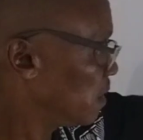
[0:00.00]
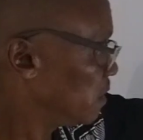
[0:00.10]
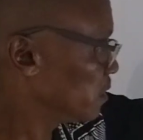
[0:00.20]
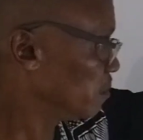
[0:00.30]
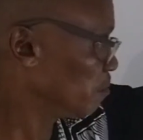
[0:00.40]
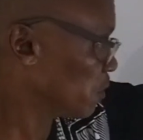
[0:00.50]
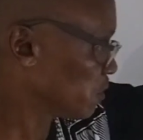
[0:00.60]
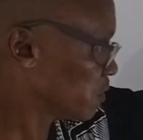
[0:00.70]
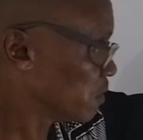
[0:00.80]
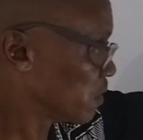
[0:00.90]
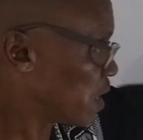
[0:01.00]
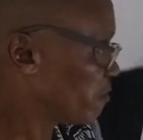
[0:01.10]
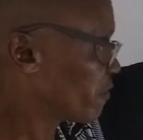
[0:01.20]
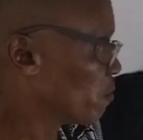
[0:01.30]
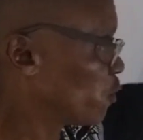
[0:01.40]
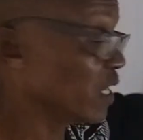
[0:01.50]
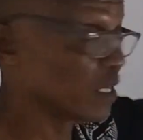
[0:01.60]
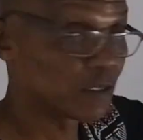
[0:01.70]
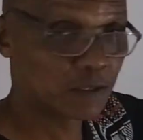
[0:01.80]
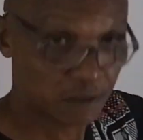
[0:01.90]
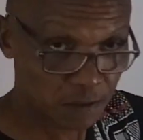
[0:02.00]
symbols come from words